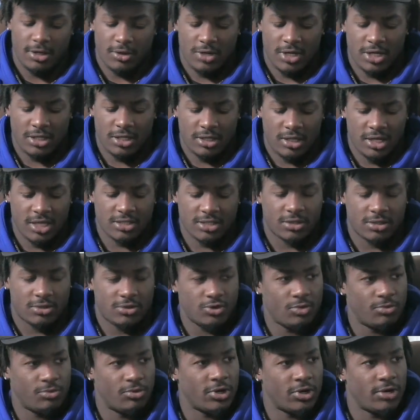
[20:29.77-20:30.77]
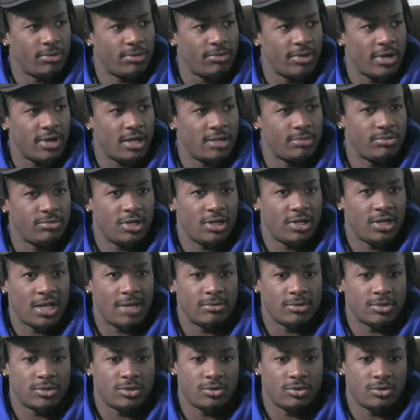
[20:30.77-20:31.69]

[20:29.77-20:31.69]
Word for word: I think that's the cool part about it, being able to,